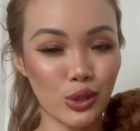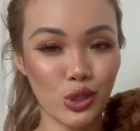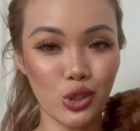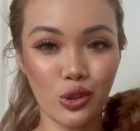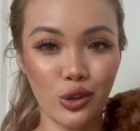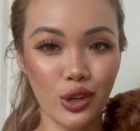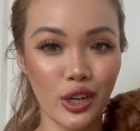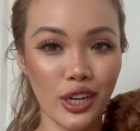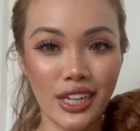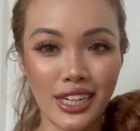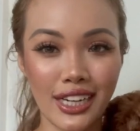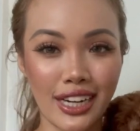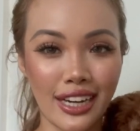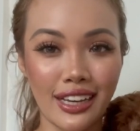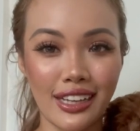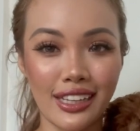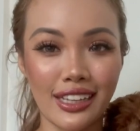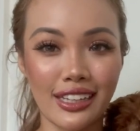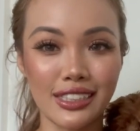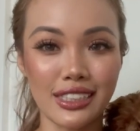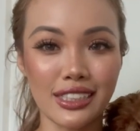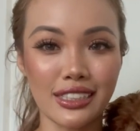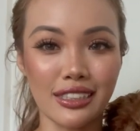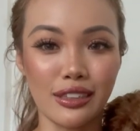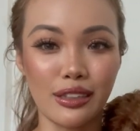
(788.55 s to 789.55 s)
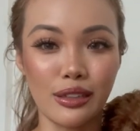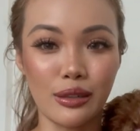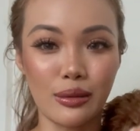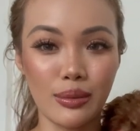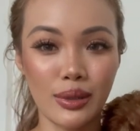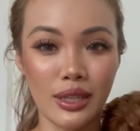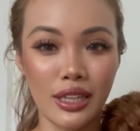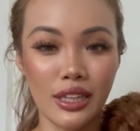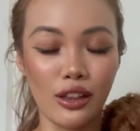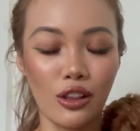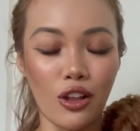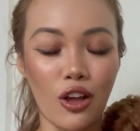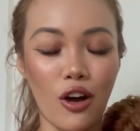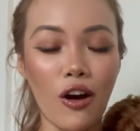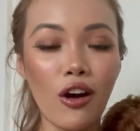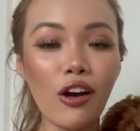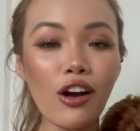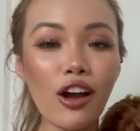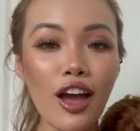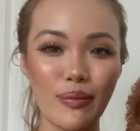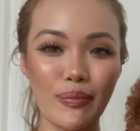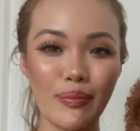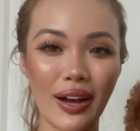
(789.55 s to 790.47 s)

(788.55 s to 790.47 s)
sorry that it's a little bit long